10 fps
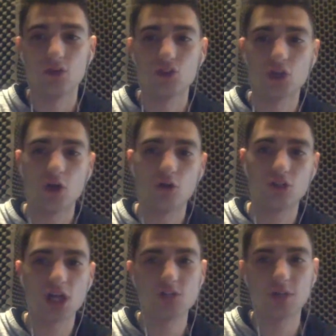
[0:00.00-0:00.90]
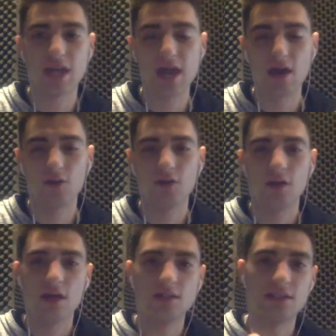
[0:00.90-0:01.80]
So Josh McCown
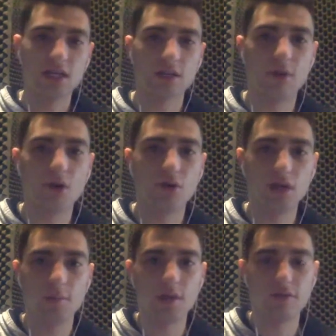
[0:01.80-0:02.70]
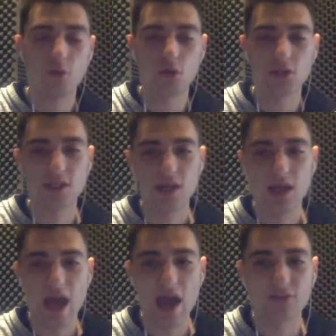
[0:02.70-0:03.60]
taking the podium, and of course,
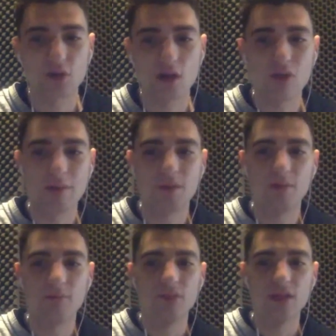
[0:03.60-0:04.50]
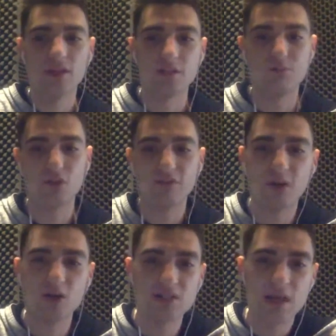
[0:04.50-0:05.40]
after I wrap up this brief
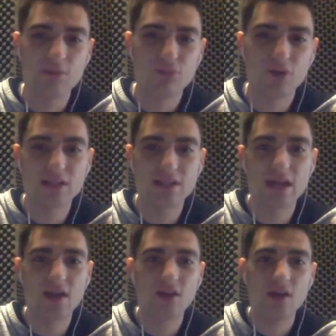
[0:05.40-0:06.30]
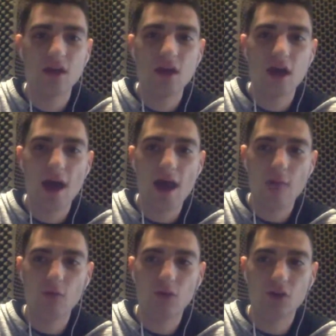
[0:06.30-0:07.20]
post-game breakdown, I
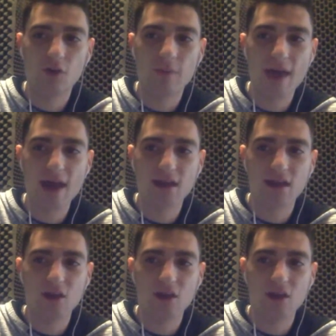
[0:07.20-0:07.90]
will go back.